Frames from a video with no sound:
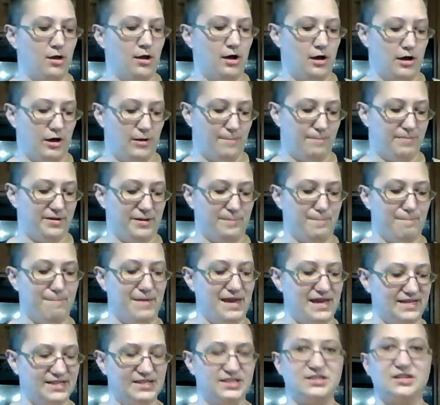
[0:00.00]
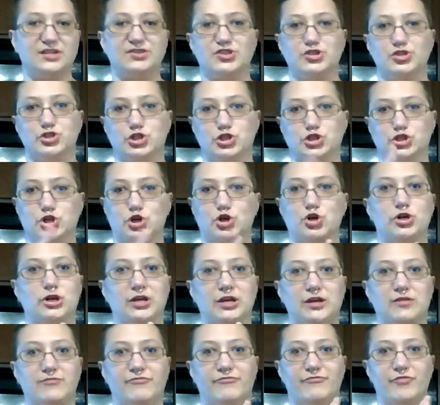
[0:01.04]
But it makes such a
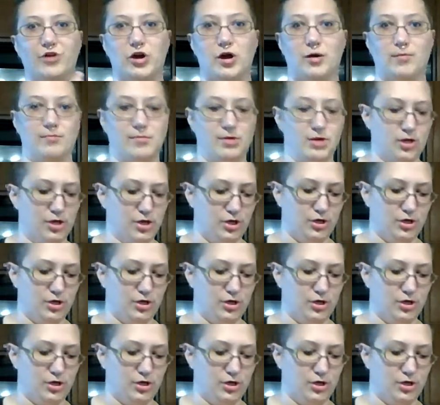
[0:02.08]
journey from